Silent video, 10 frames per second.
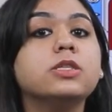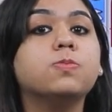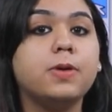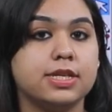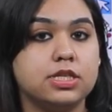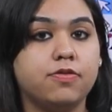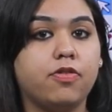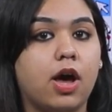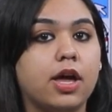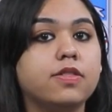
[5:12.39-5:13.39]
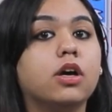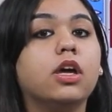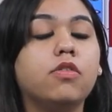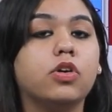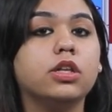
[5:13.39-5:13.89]
specify the
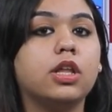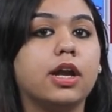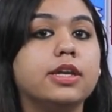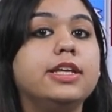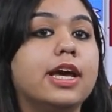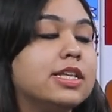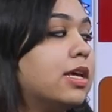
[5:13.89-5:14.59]
event that yes,